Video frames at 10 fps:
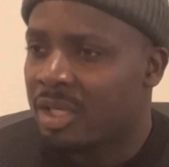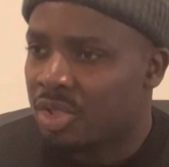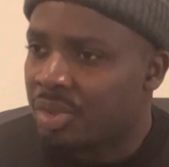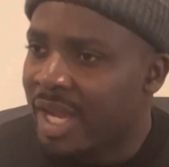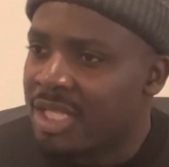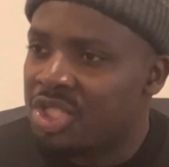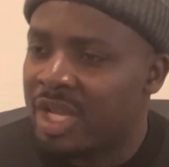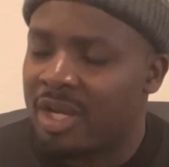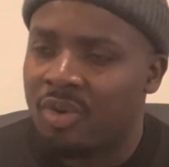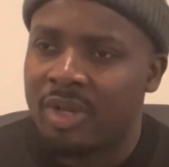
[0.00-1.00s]

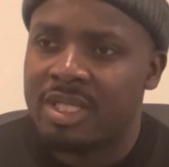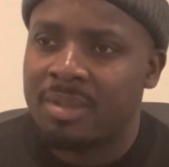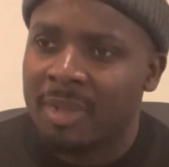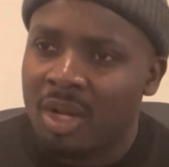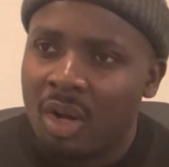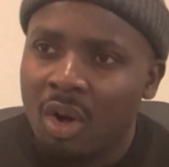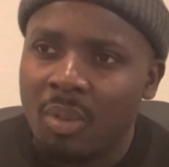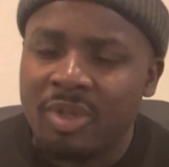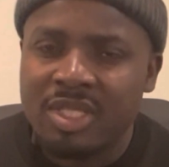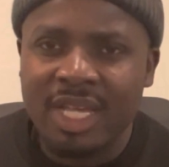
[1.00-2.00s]
Transgenderism,
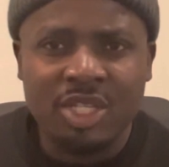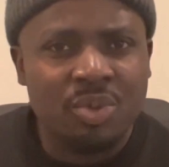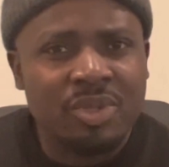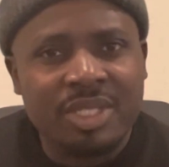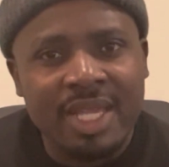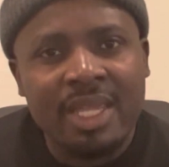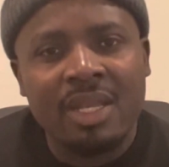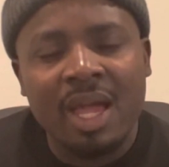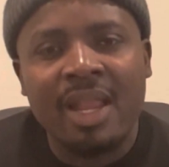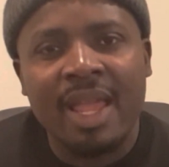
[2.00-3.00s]
homosexuals, they
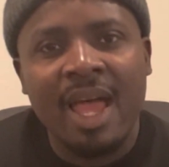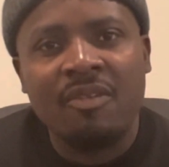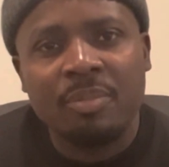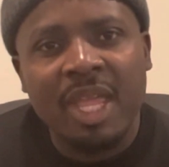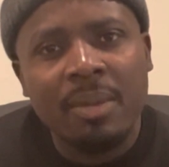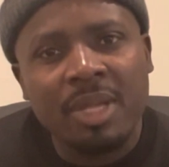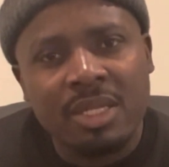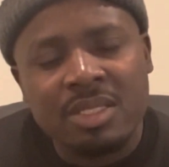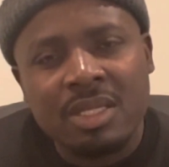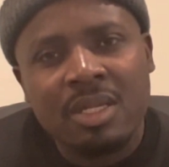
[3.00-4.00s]
cannot have
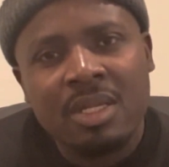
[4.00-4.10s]
babies.